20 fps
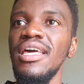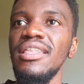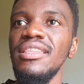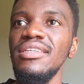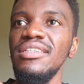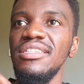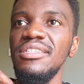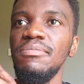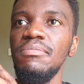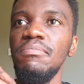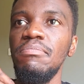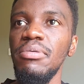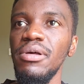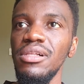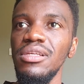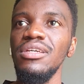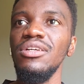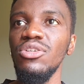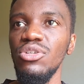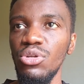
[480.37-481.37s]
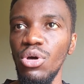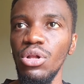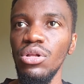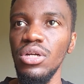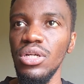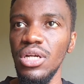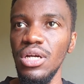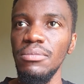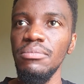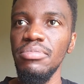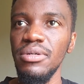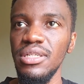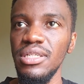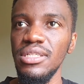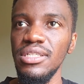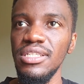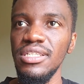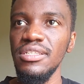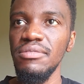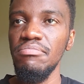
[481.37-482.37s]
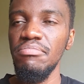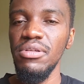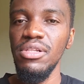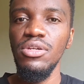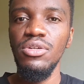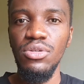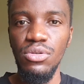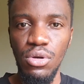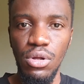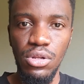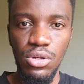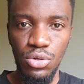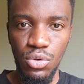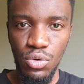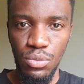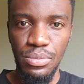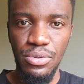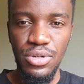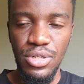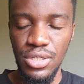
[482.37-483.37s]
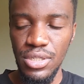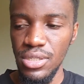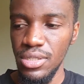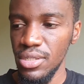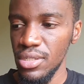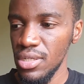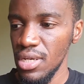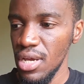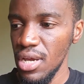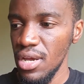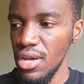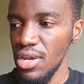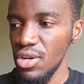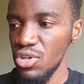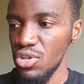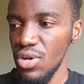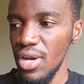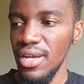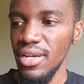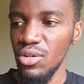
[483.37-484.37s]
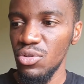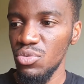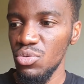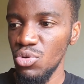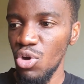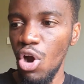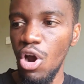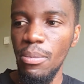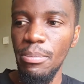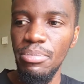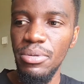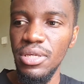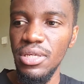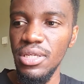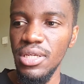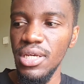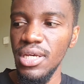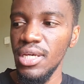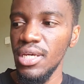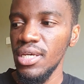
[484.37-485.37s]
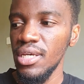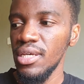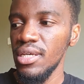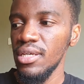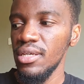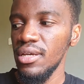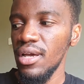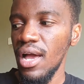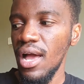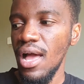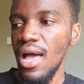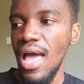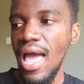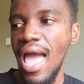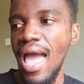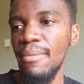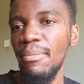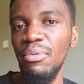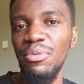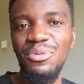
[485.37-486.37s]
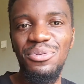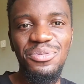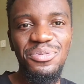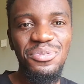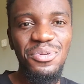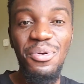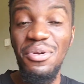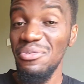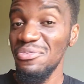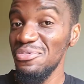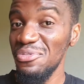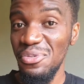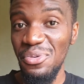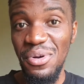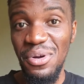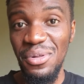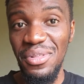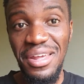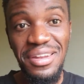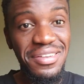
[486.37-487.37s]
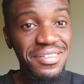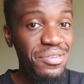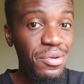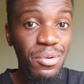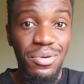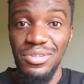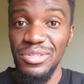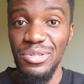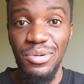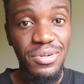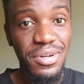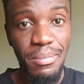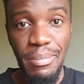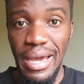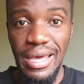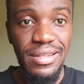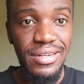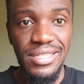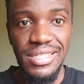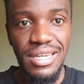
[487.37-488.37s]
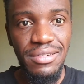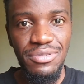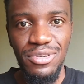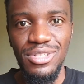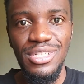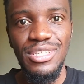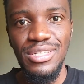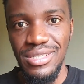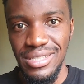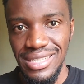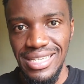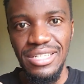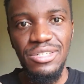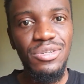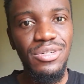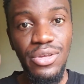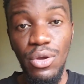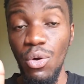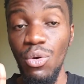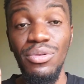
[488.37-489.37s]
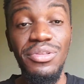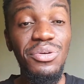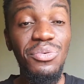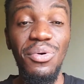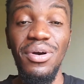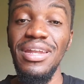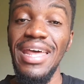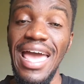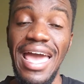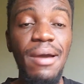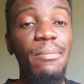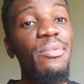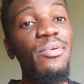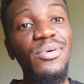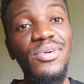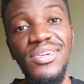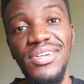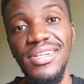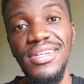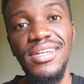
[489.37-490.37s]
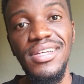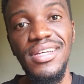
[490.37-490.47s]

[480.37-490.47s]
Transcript: these billion-dollar companies, these billion-dollar corporations trying to copy Apple, knowing full well that no one's going to buy this stuff because there's literally only one Apple.